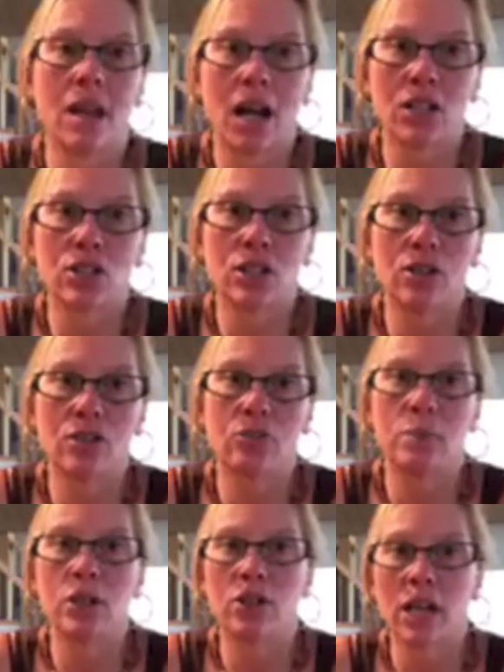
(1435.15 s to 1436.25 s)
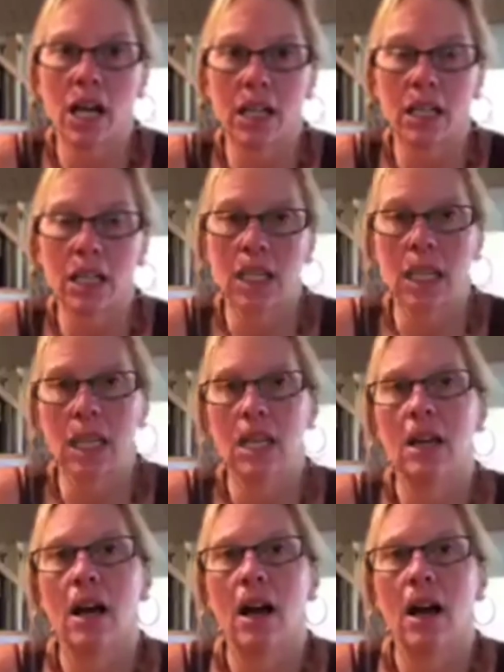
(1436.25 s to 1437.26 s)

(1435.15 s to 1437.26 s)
nachos periodically.